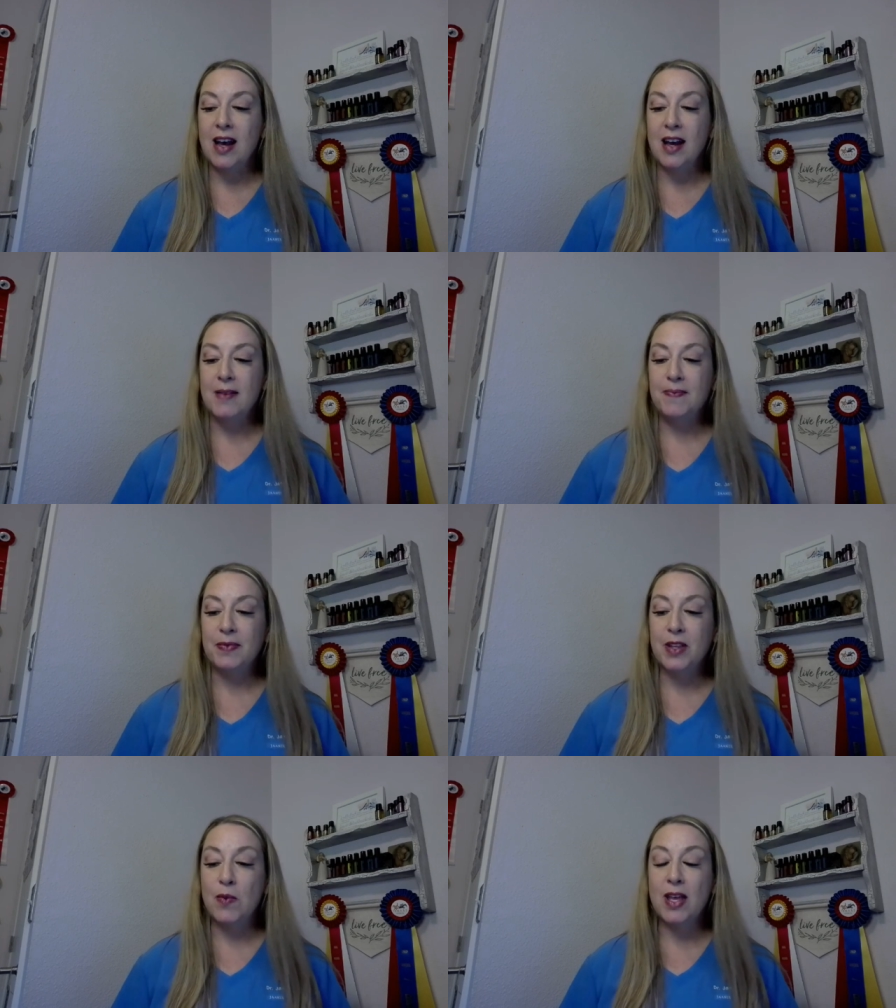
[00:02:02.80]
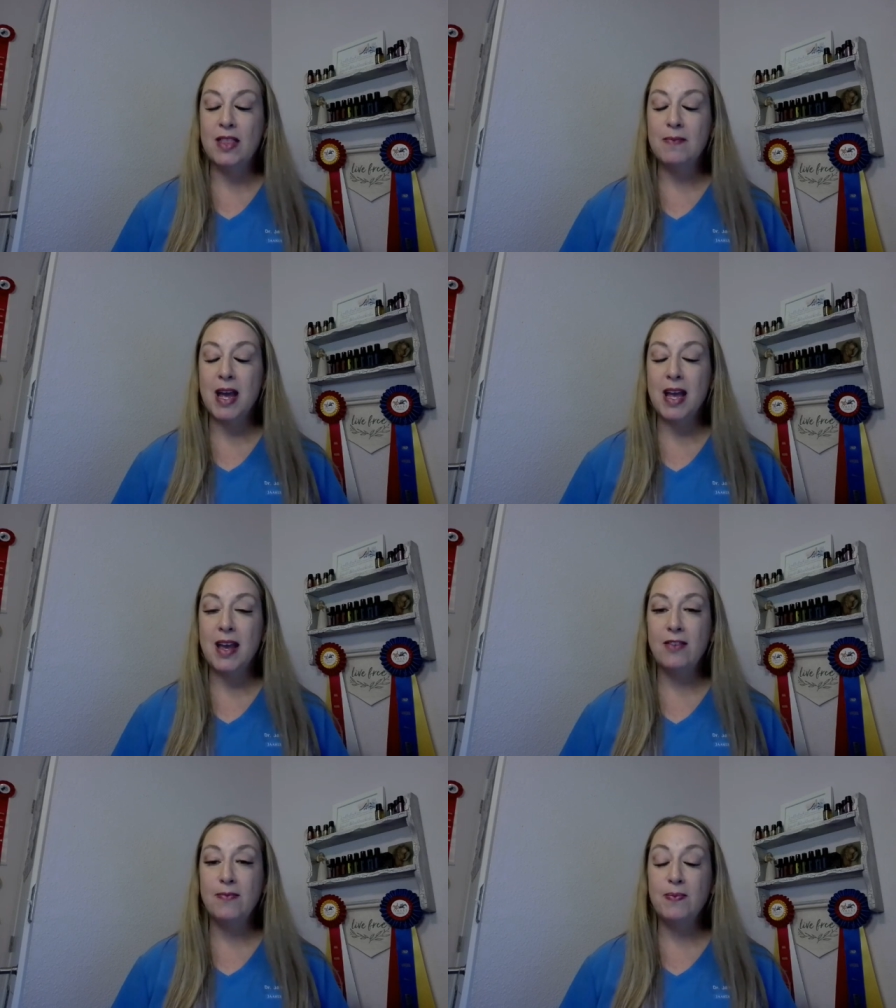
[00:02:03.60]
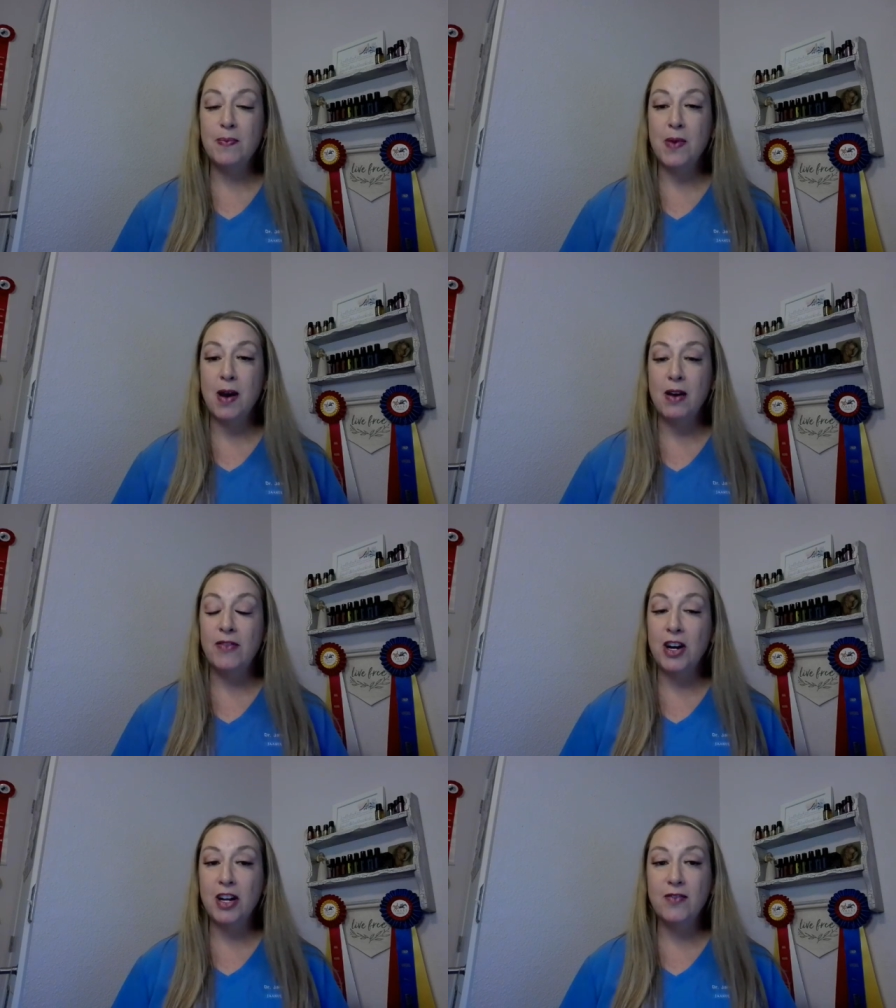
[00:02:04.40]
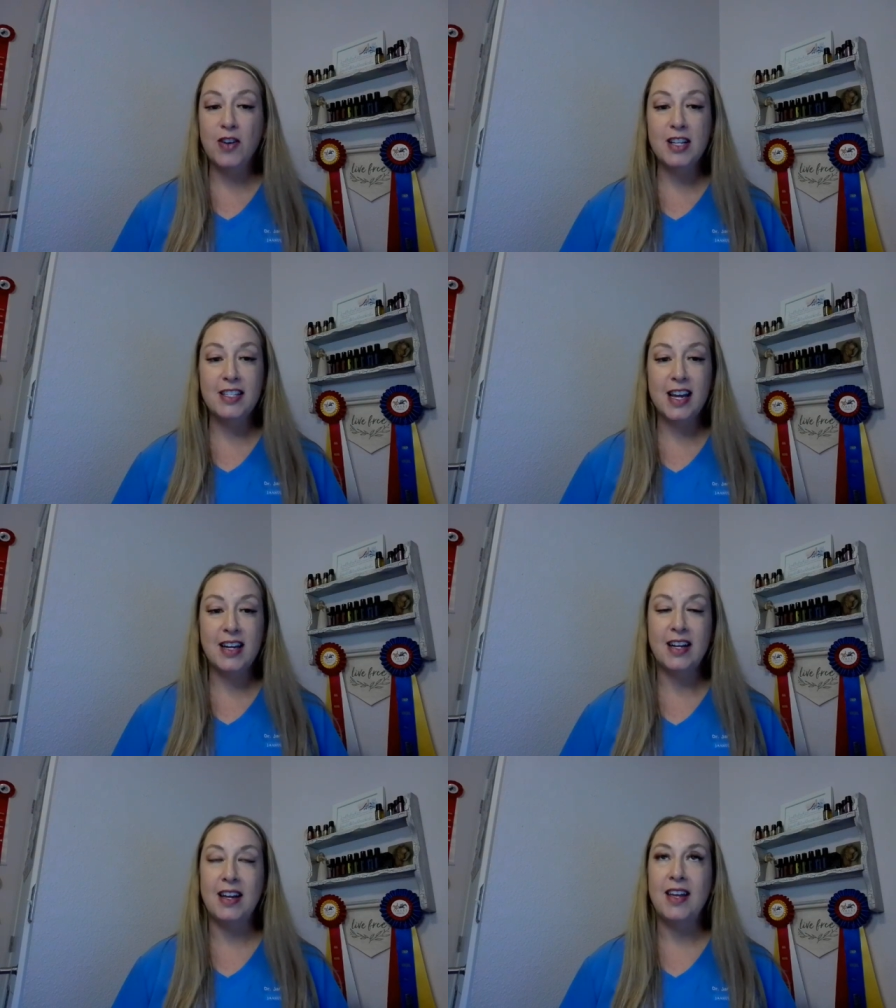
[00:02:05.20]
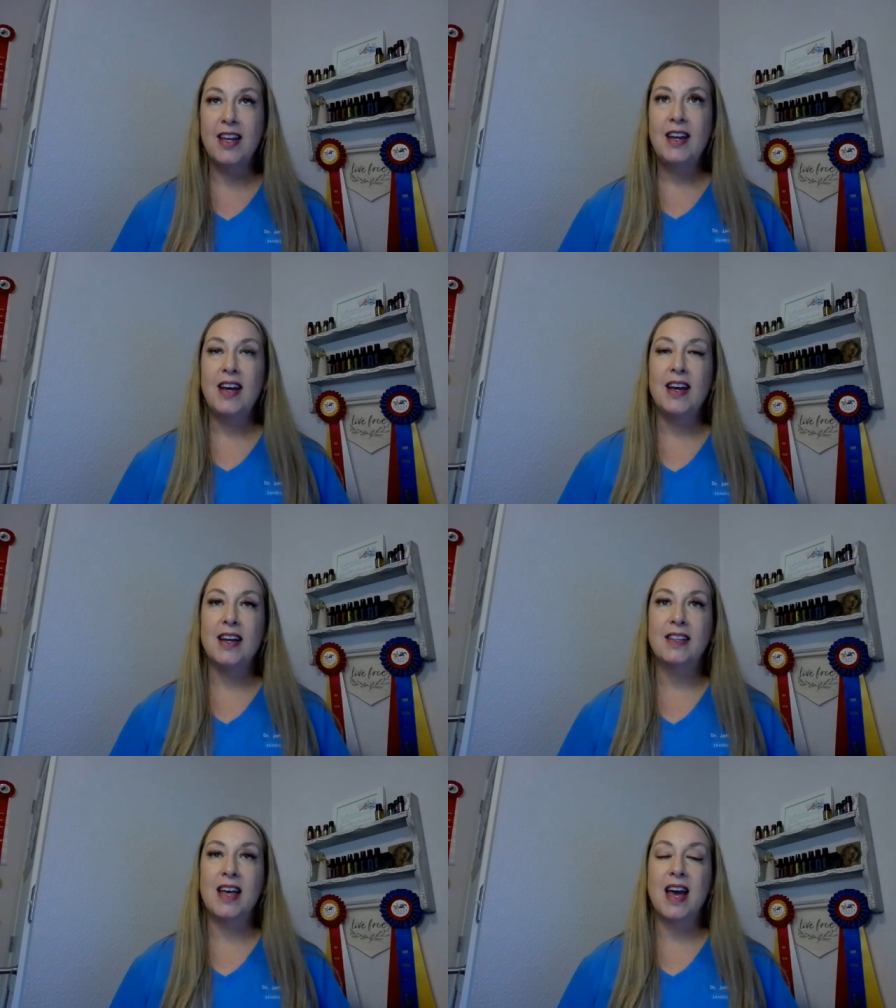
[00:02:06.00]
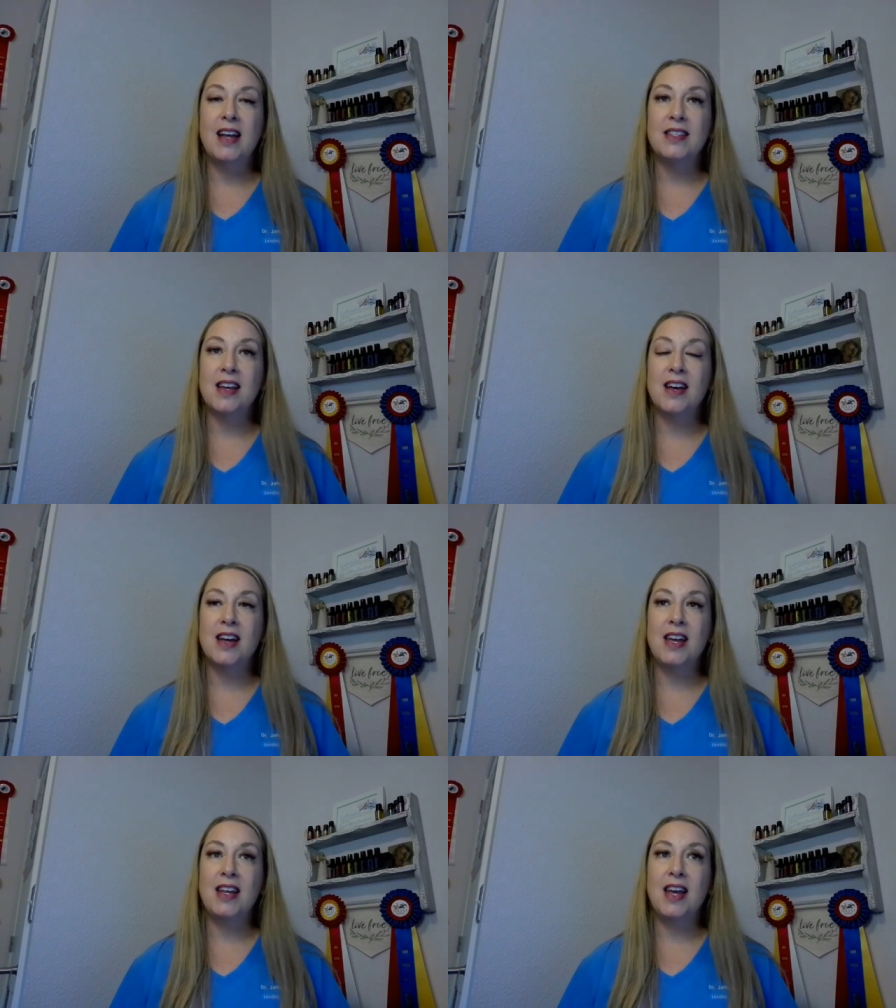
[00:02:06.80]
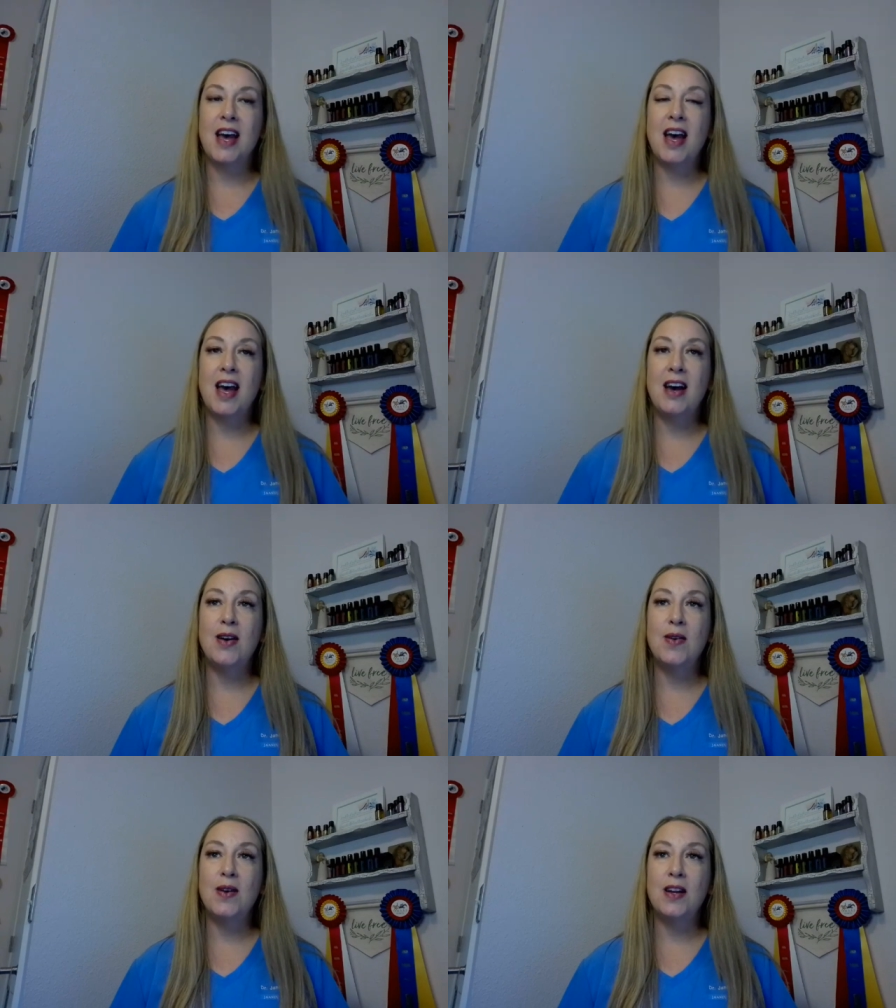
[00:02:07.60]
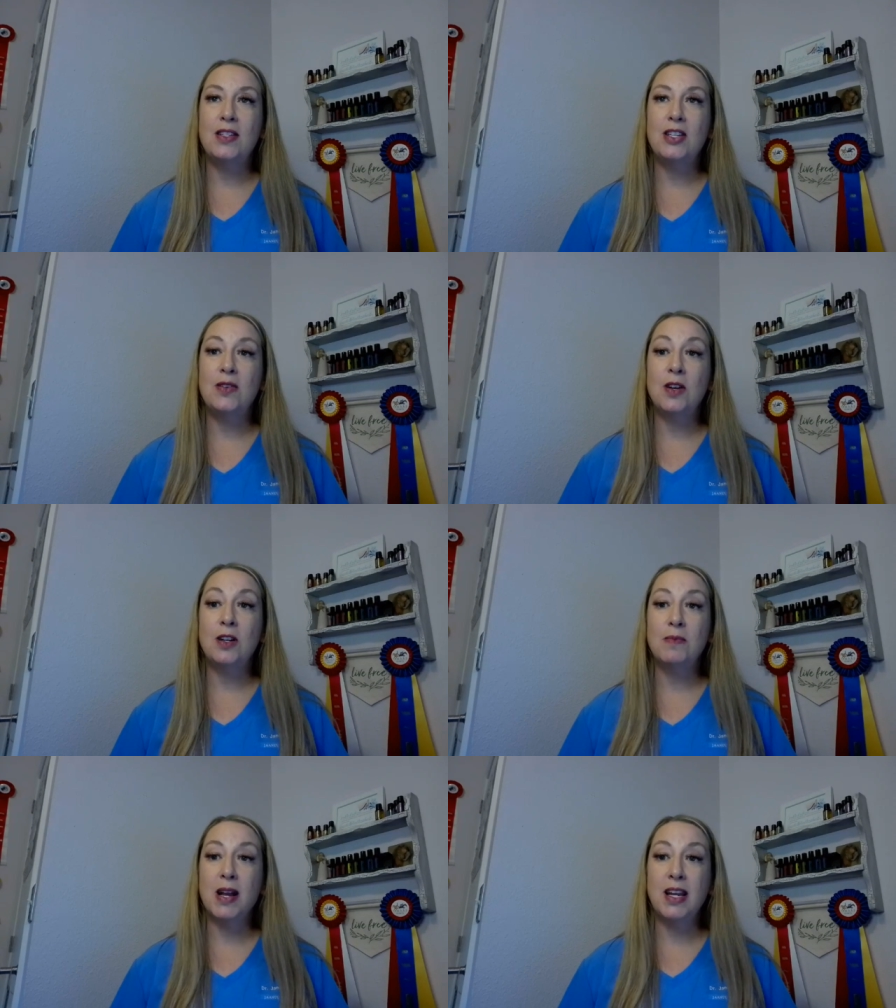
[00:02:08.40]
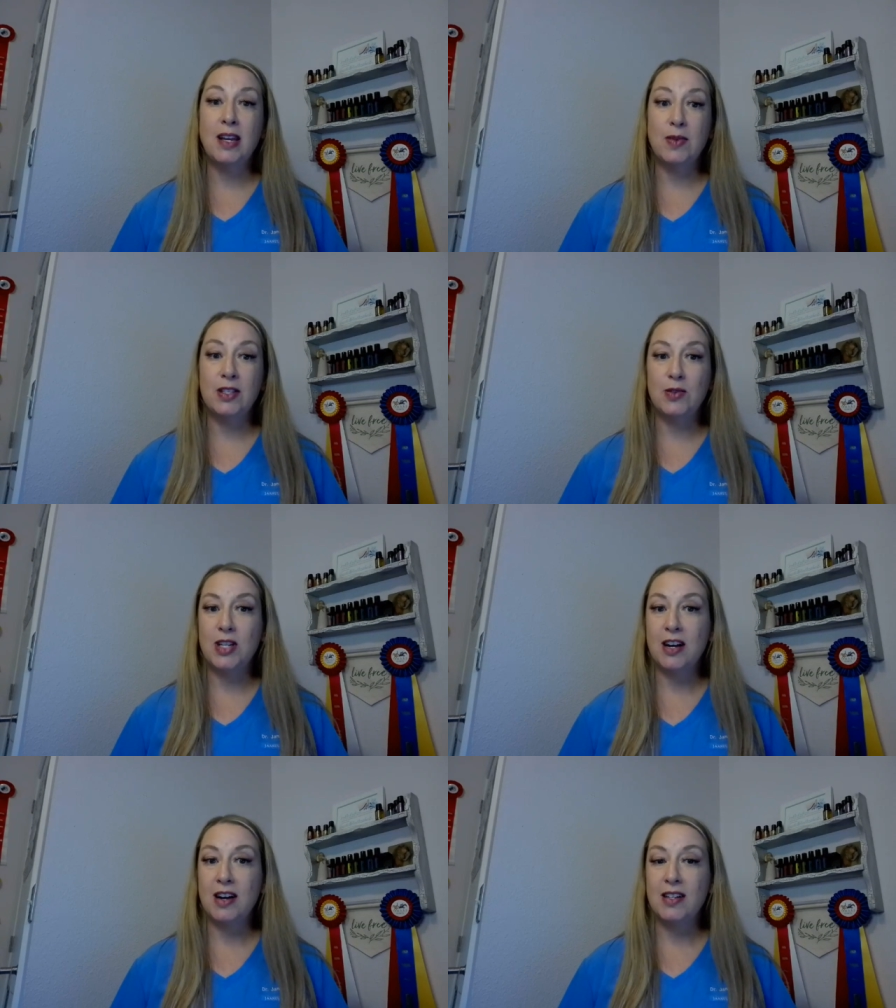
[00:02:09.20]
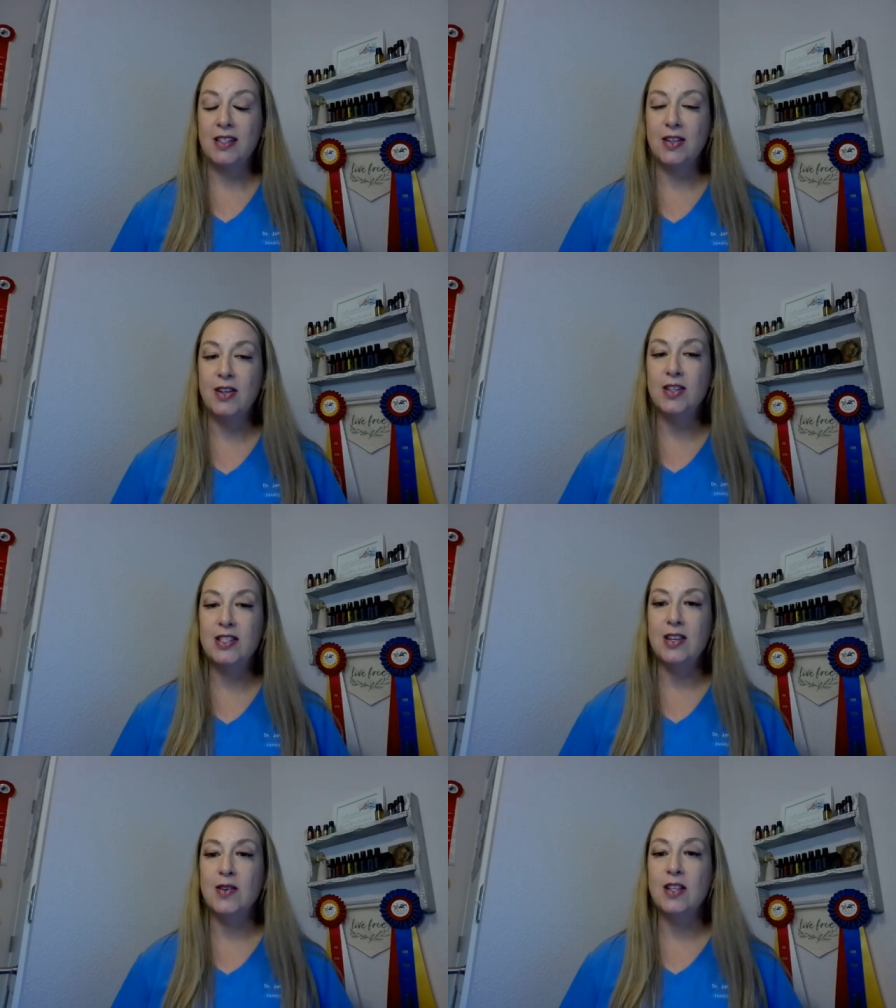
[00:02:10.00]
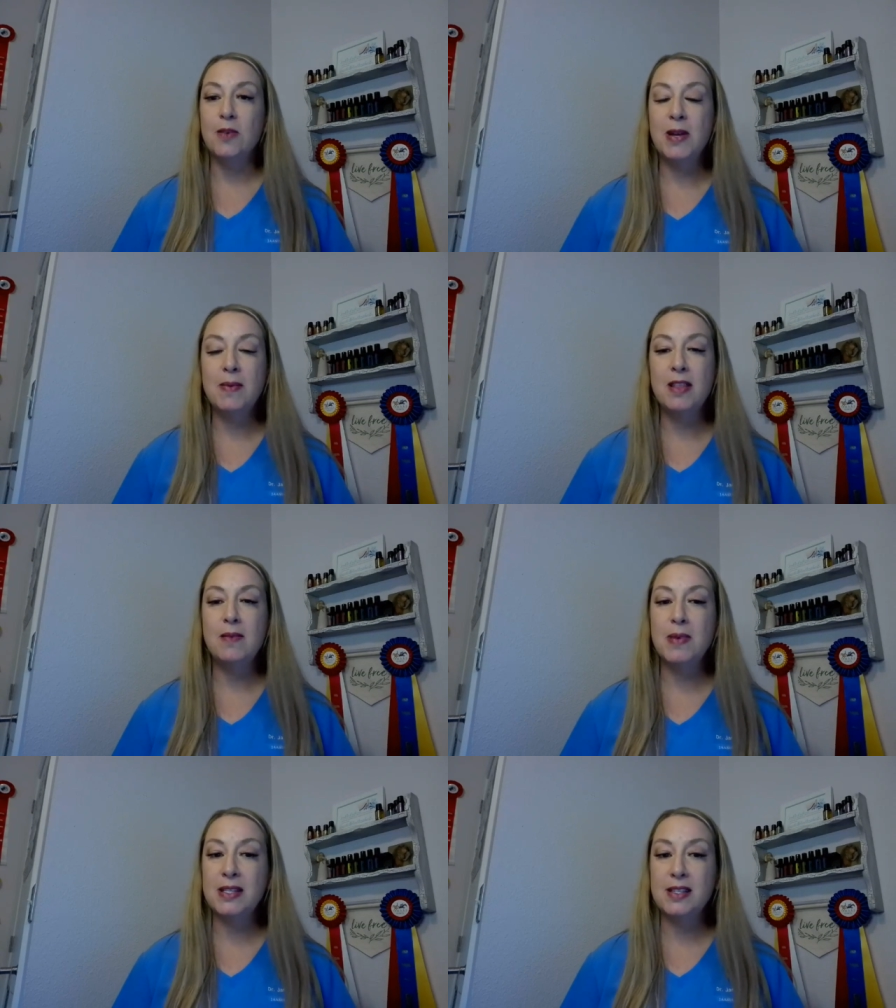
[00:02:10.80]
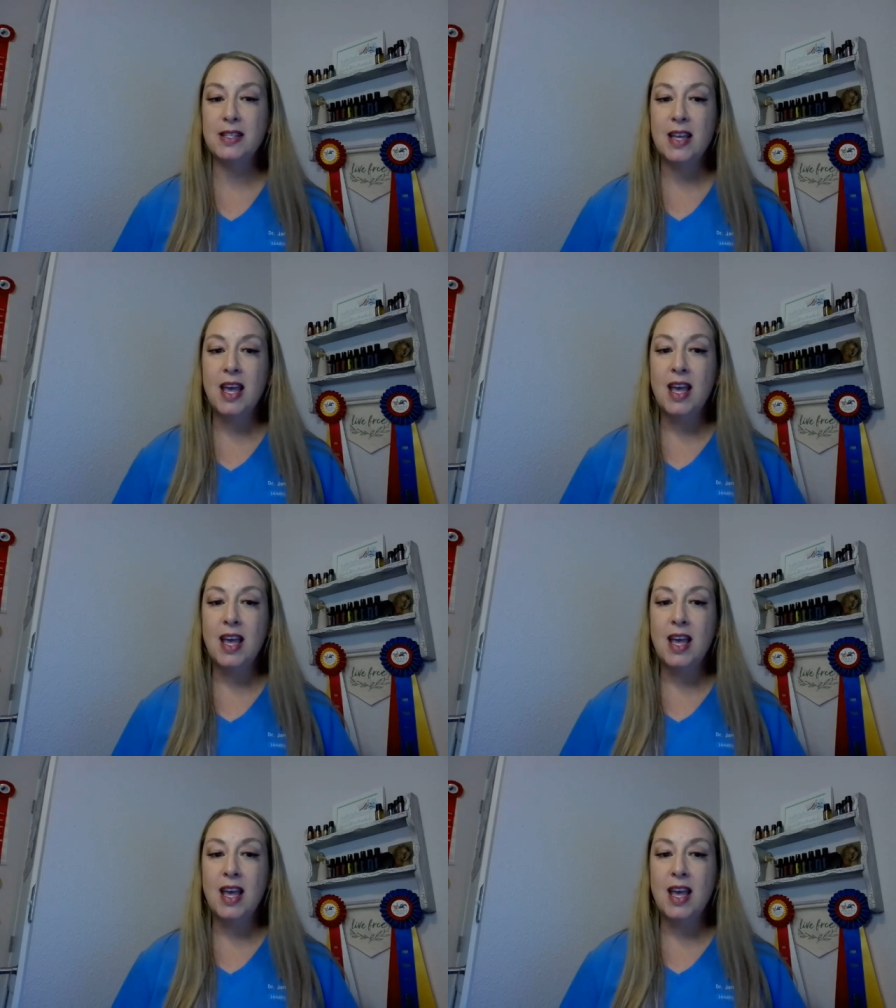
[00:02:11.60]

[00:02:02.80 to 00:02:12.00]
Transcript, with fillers: um, with my a very good friend Donna uh, class on how to earn money with doTERRA. So, so a little bit about the business